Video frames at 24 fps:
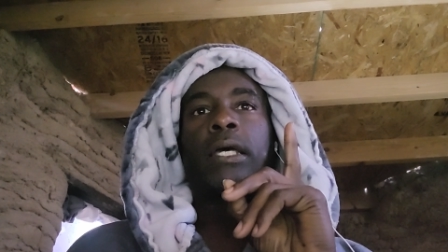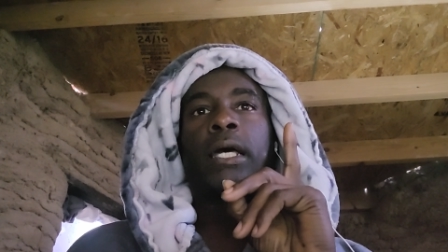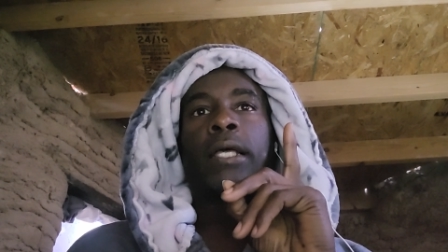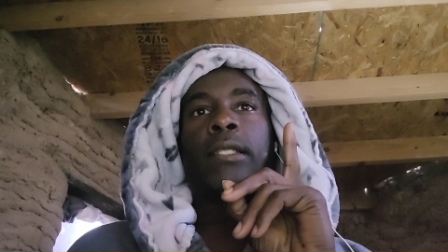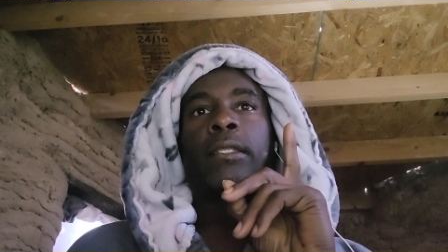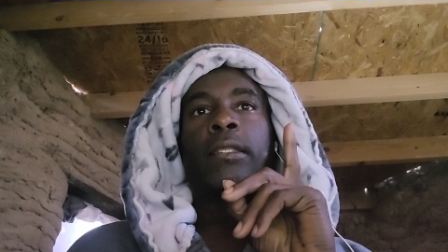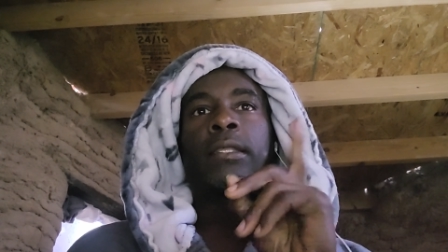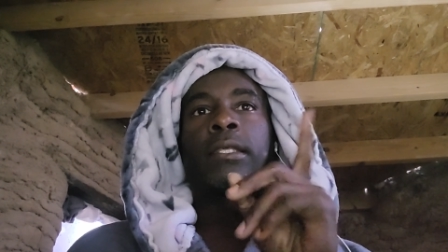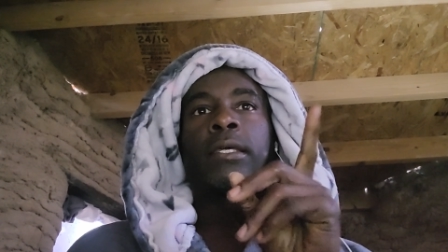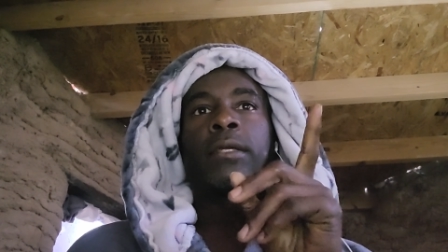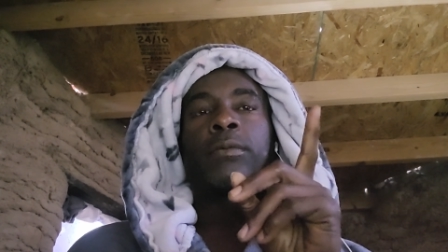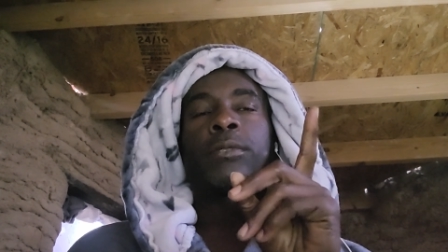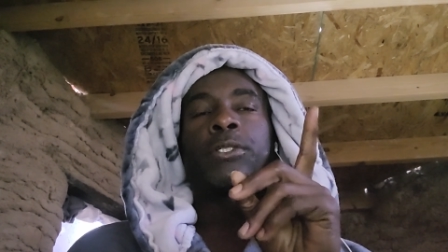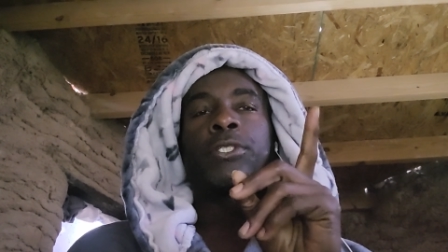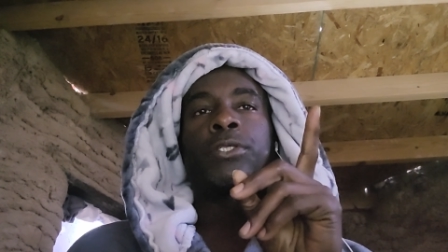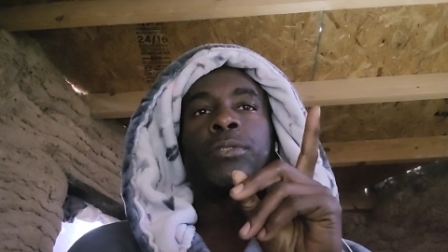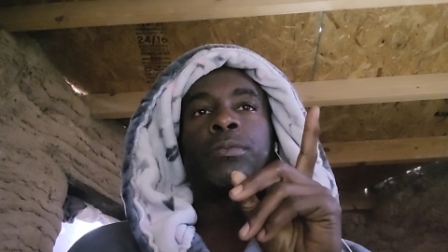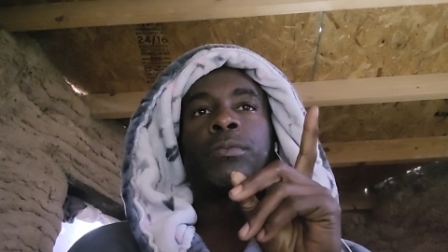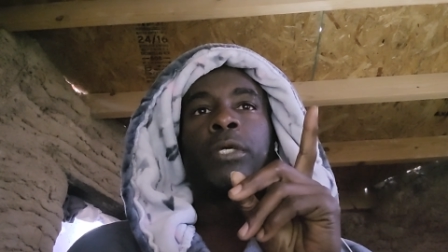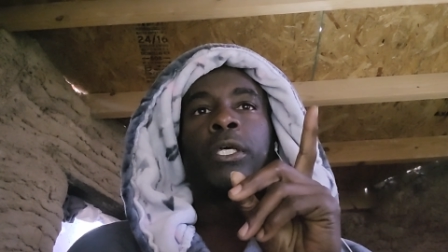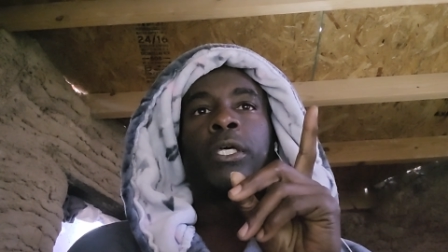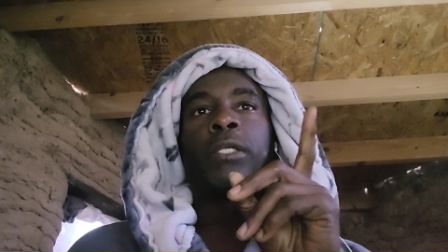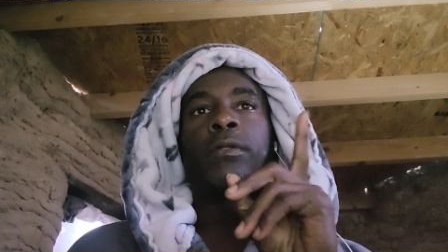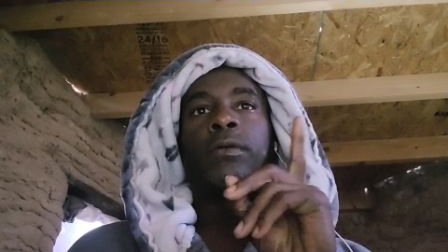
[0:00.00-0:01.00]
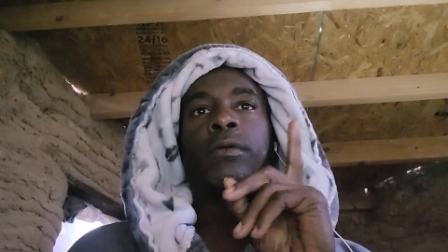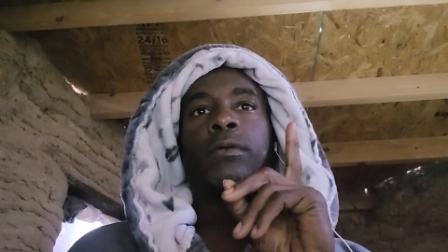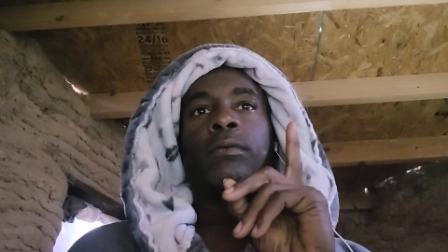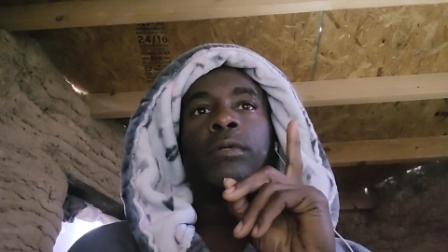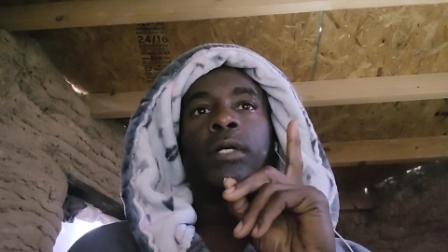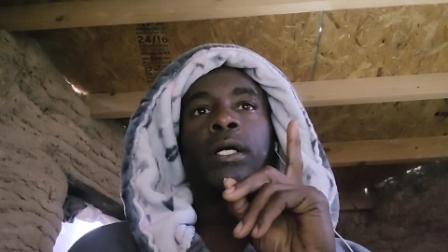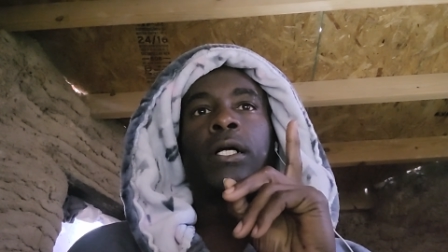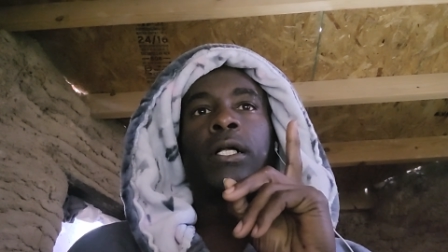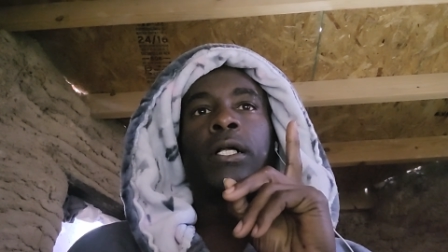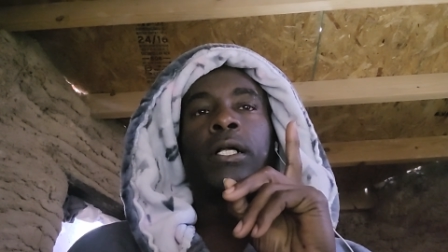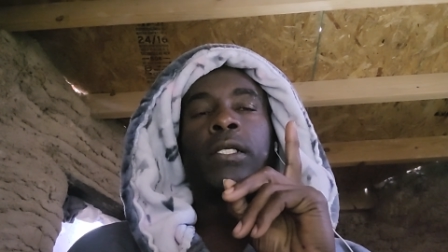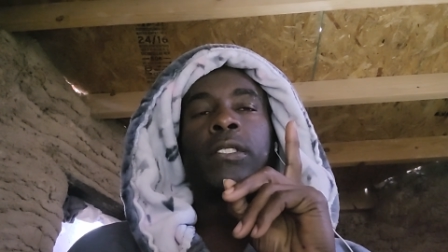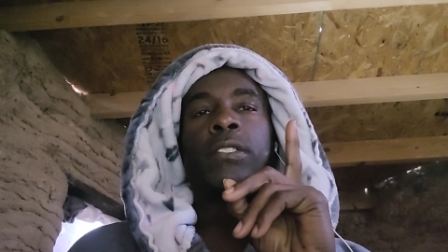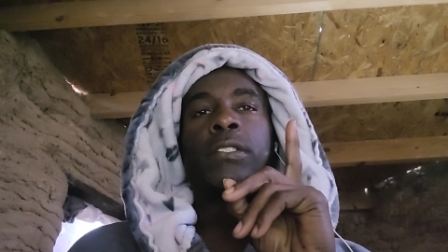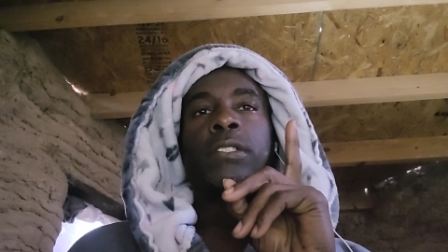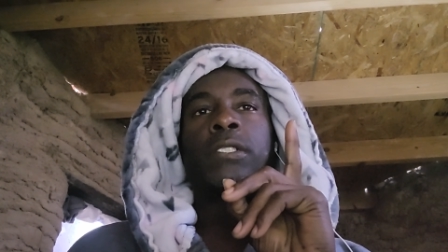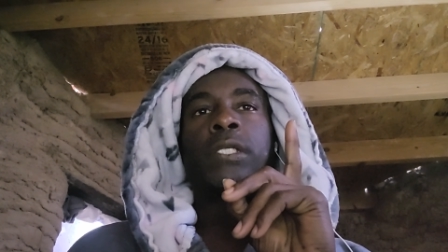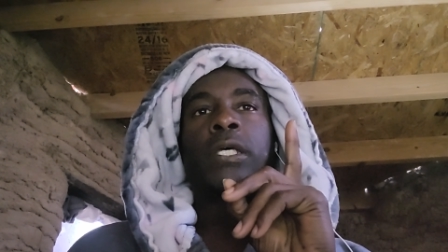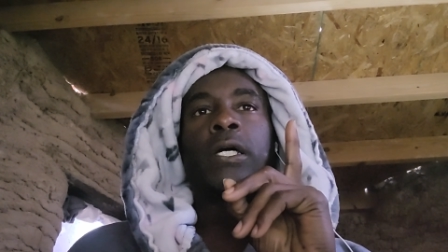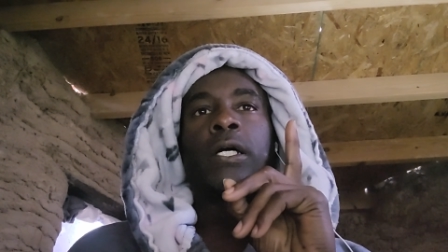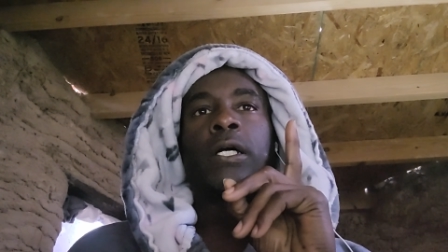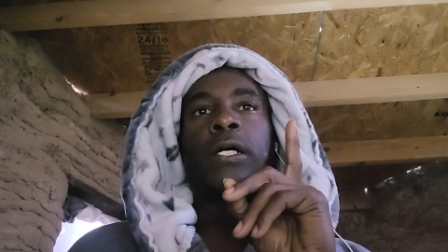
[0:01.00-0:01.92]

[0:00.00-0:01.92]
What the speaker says: what you meant was